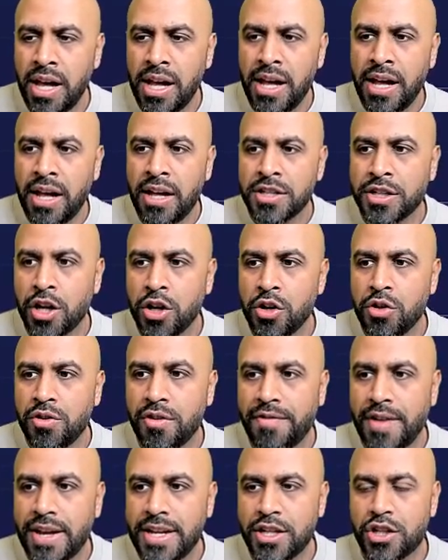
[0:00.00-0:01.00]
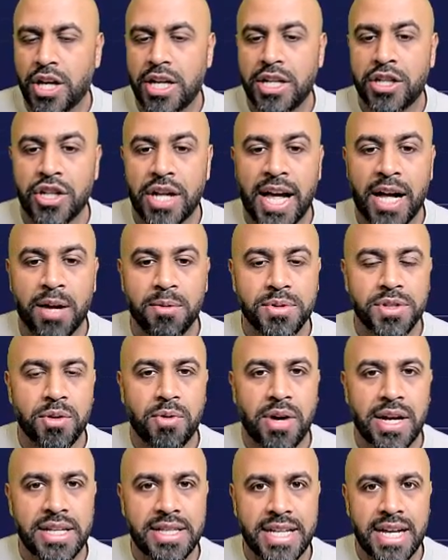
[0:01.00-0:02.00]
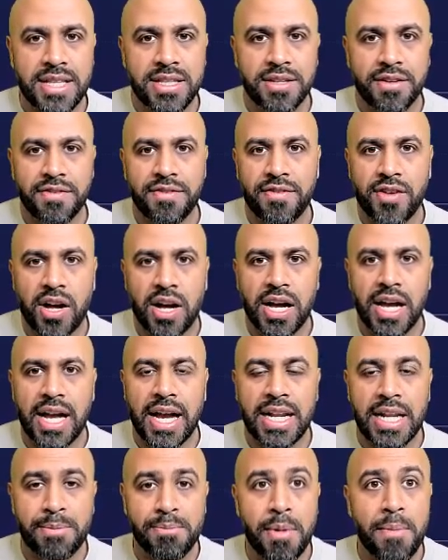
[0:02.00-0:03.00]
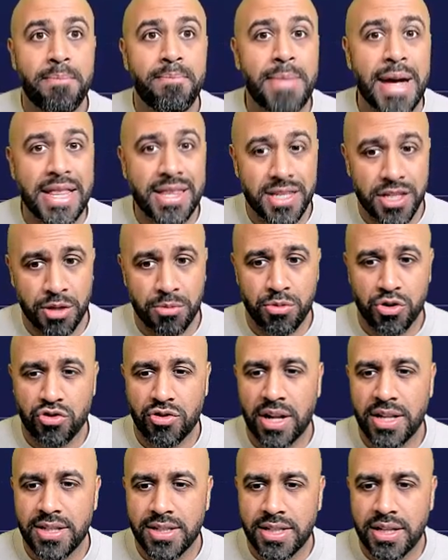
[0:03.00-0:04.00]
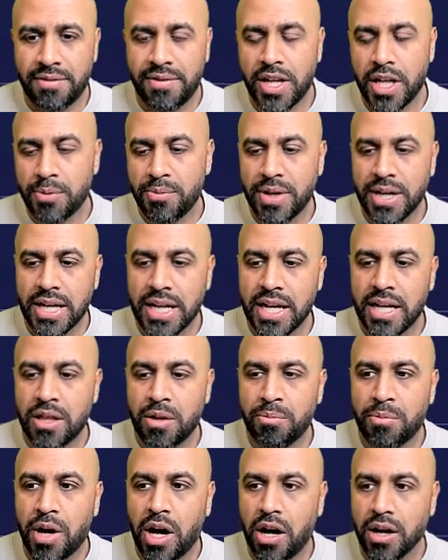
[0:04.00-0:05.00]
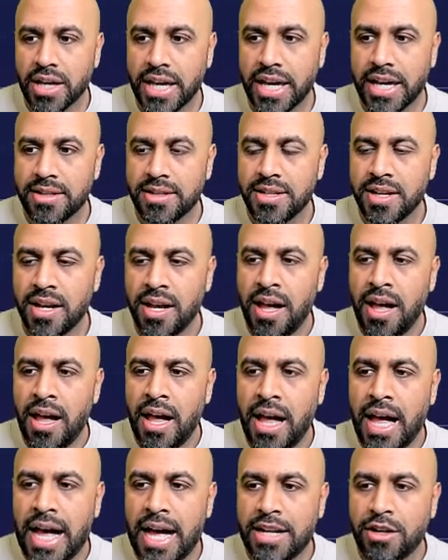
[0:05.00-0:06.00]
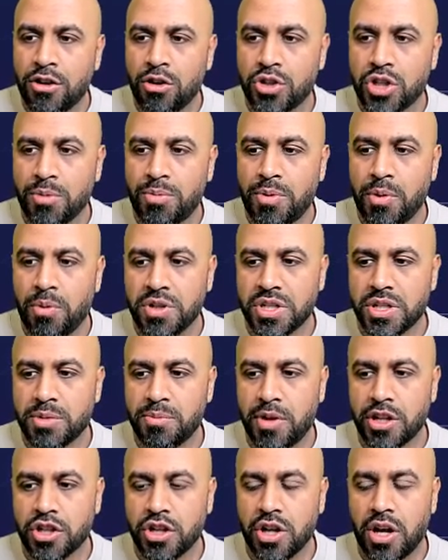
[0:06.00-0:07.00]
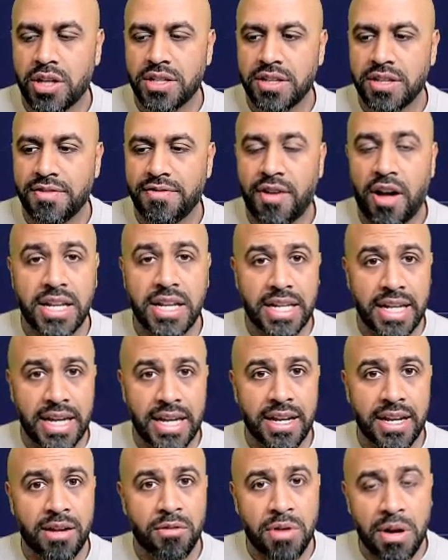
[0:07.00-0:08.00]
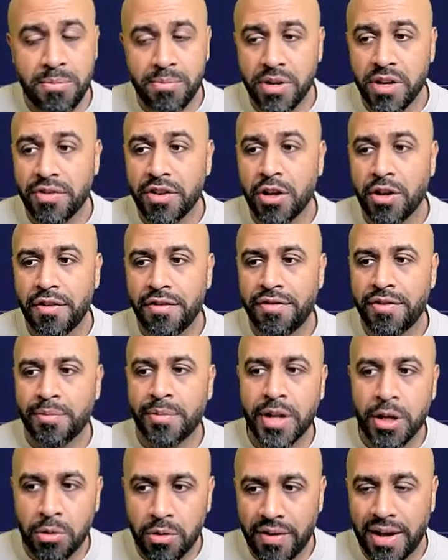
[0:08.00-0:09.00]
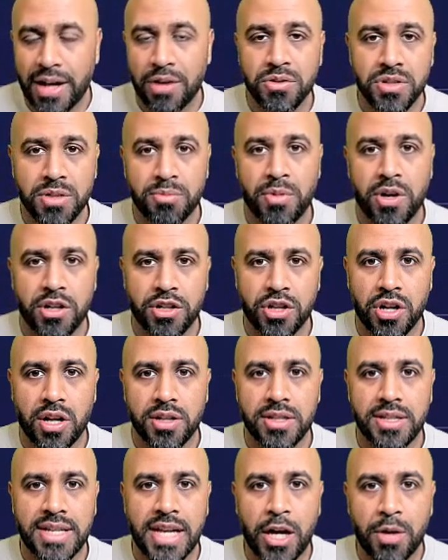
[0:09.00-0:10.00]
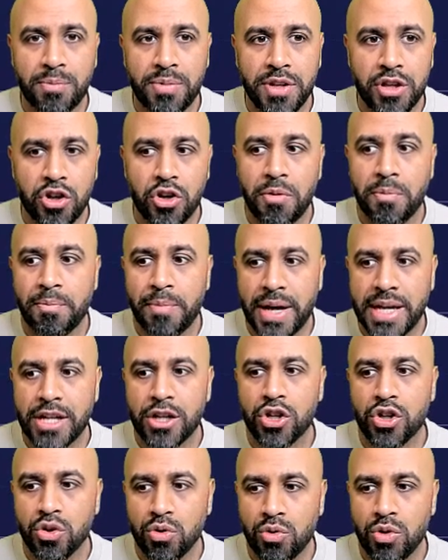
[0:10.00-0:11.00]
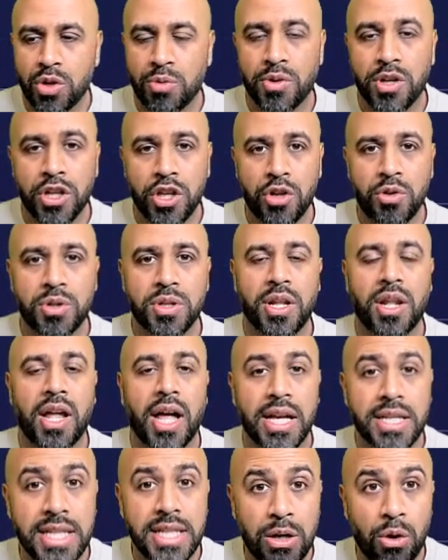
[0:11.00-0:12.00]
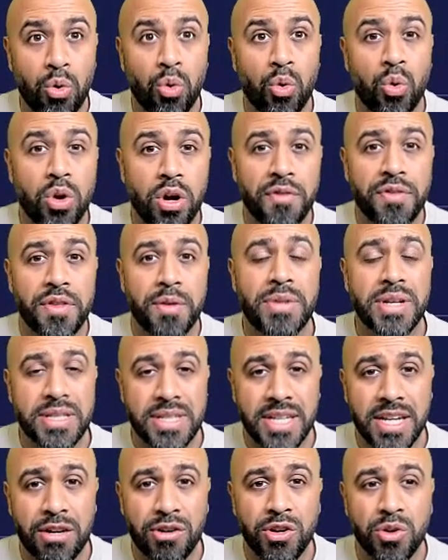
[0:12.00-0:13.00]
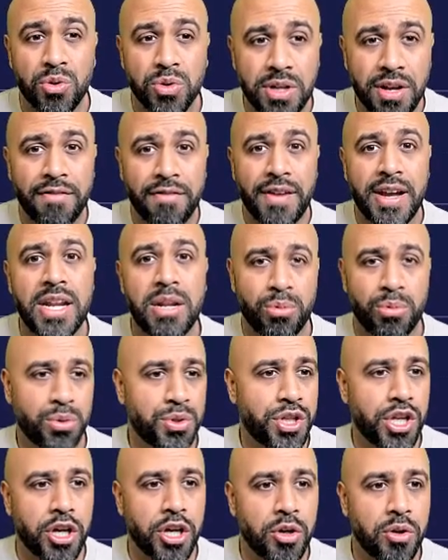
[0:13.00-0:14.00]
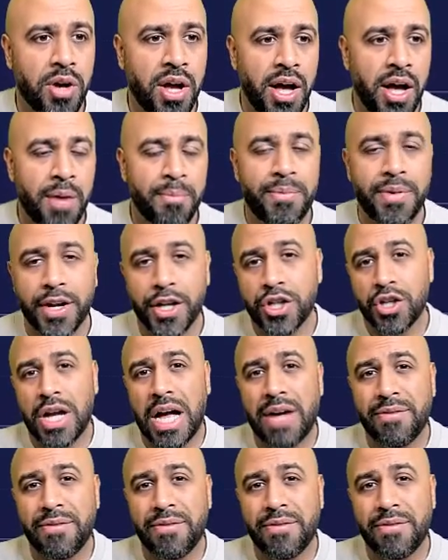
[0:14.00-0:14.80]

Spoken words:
So the phase changer helps to identify any momentum trends developing in the market. And on top of what smart charts is finding, and remember, if you're not familiar with how smart charts is helping you, make sure you are utilizing all of the materials available to you, because you have a